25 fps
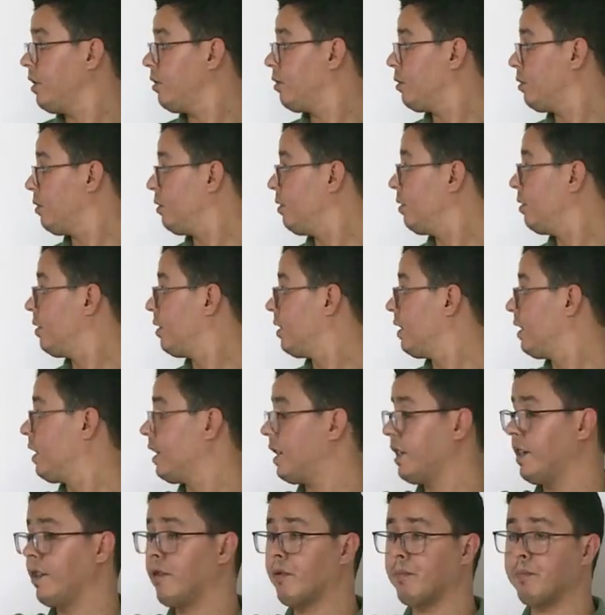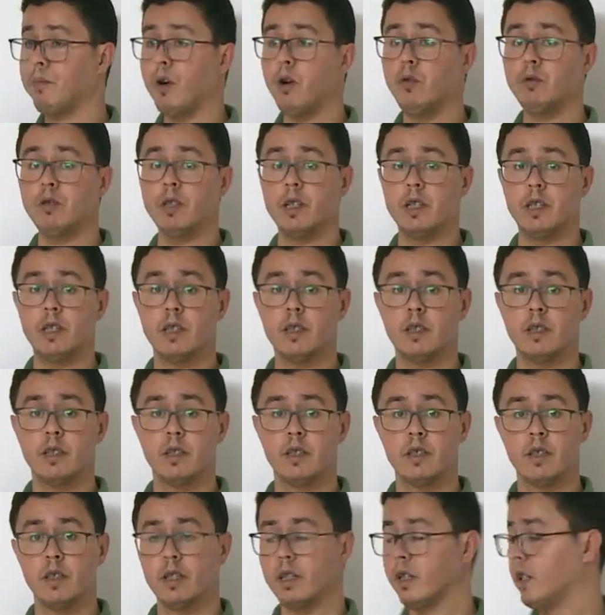to responding.
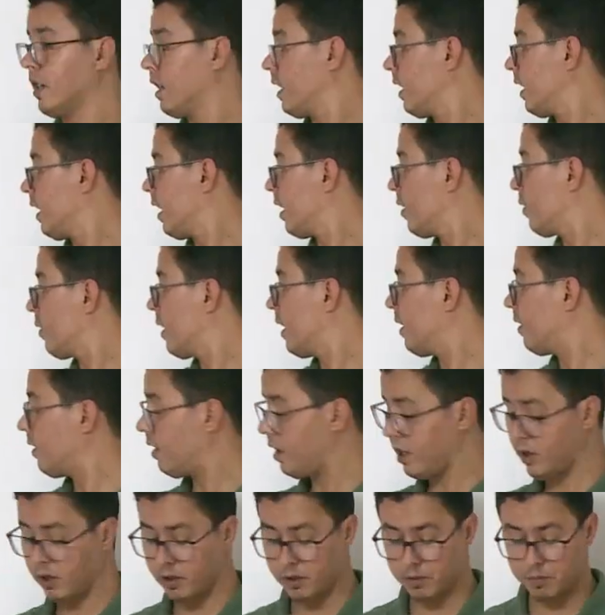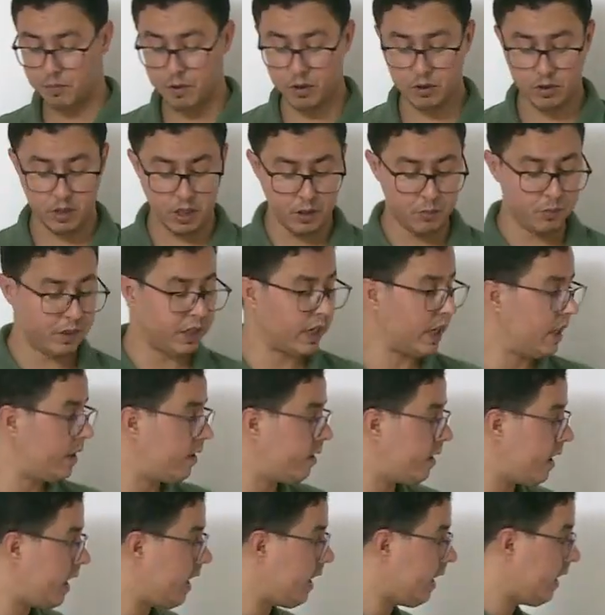Yes, you can say responding. We can
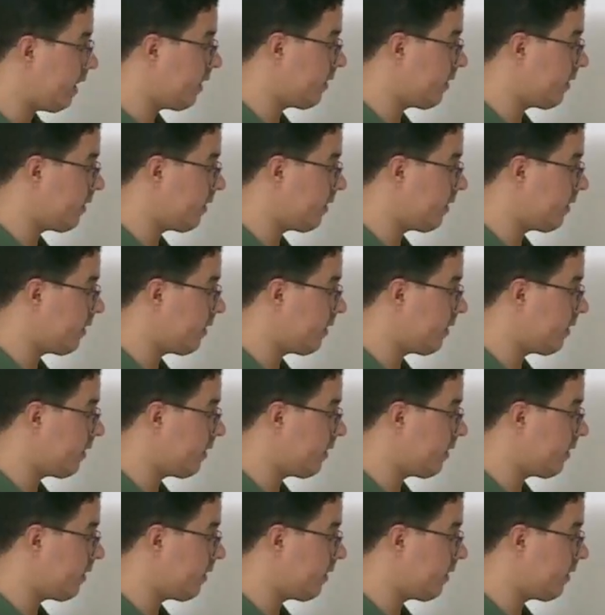say,